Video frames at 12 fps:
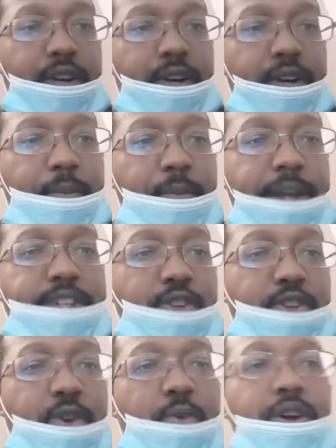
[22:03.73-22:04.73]
make
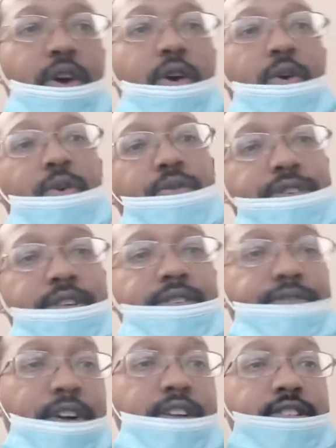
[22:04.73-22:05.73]
sure we hold these
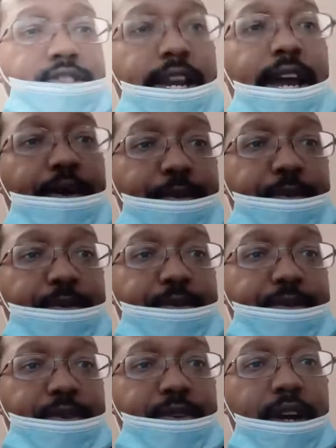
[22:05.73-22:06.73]
fuckers accountable,
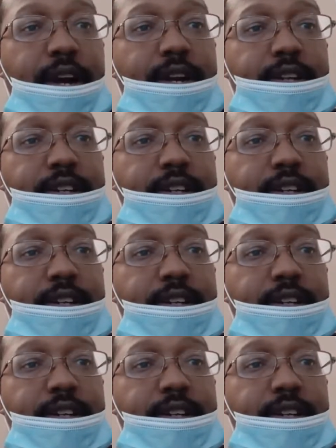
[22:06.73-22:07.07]
okay?